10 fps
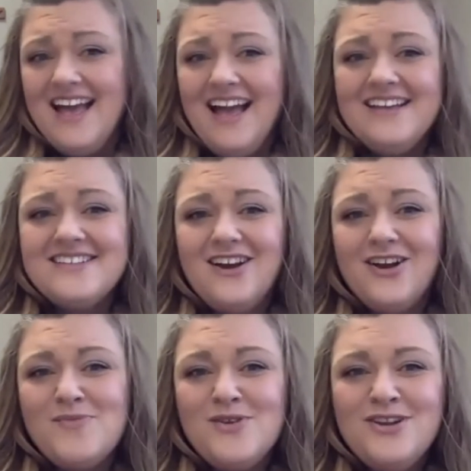as our
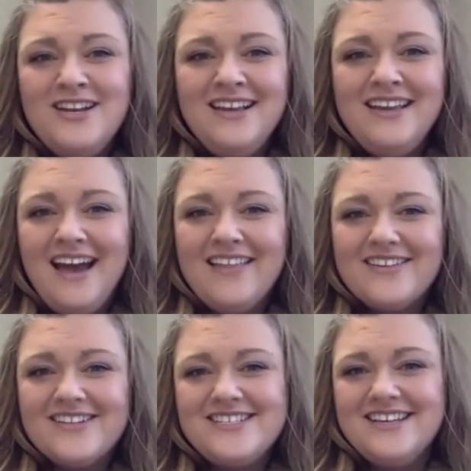community
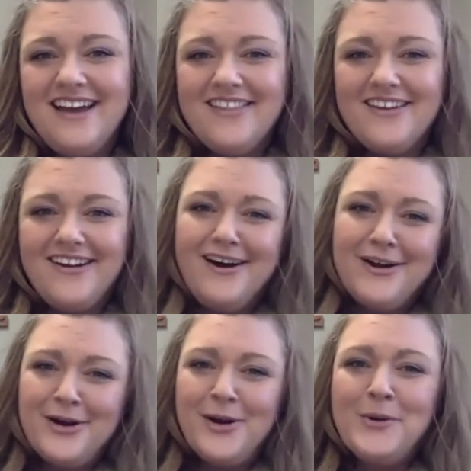gathers together on
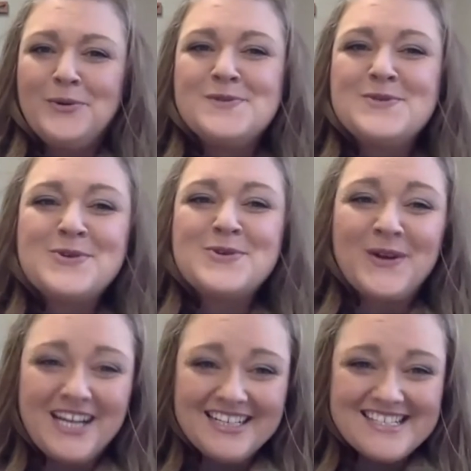our own
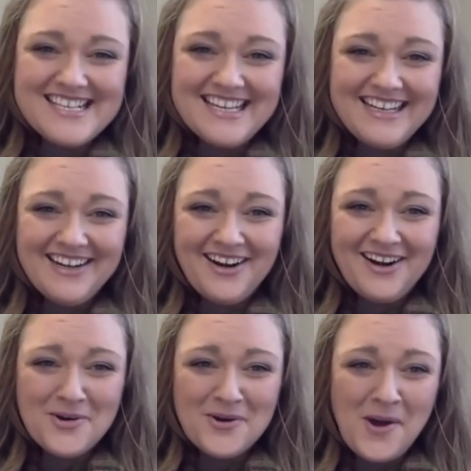screens and in our
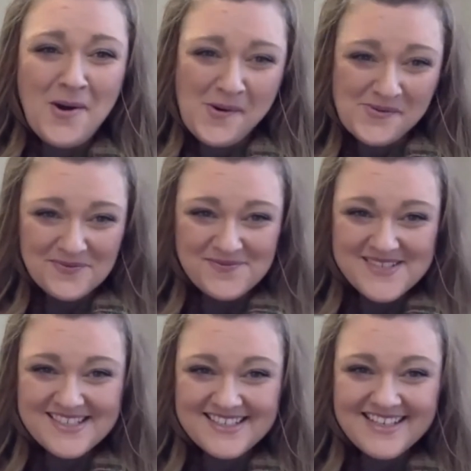own
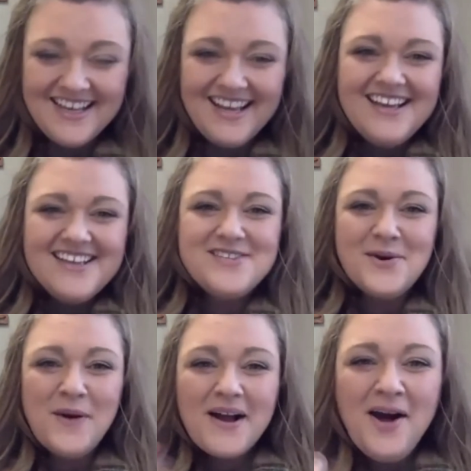homes.
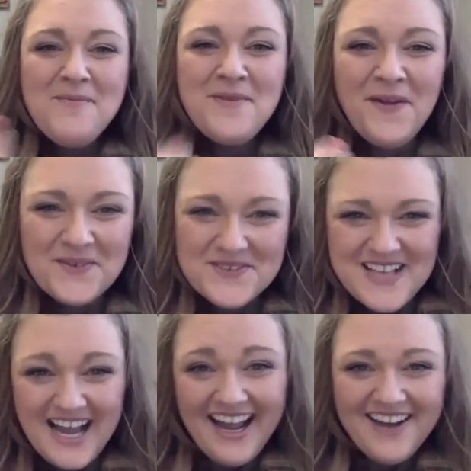So come close.
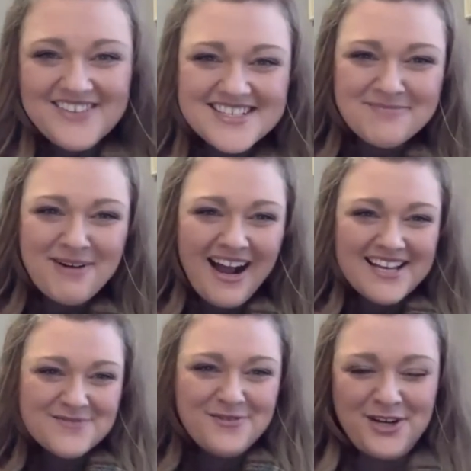I have a
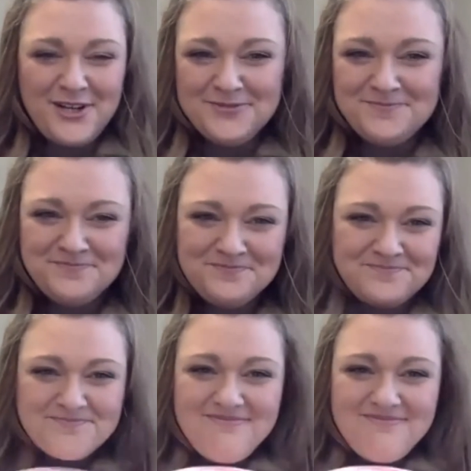surprise for you.
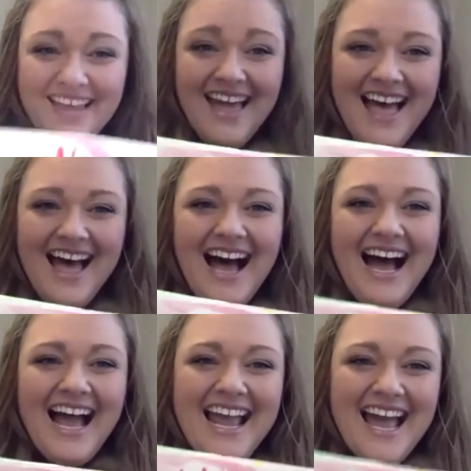
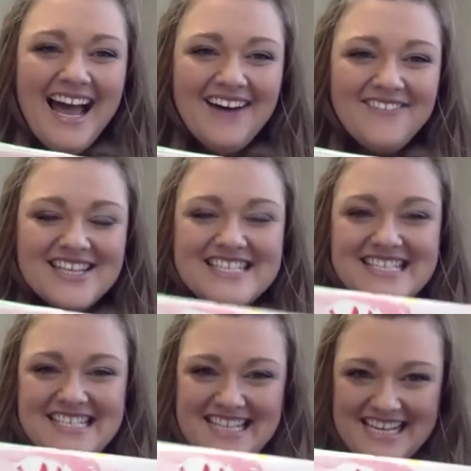I have
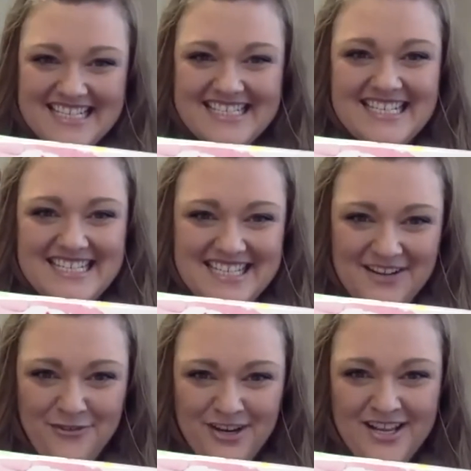6
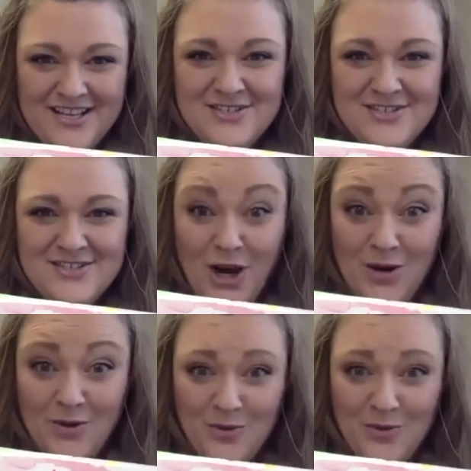different star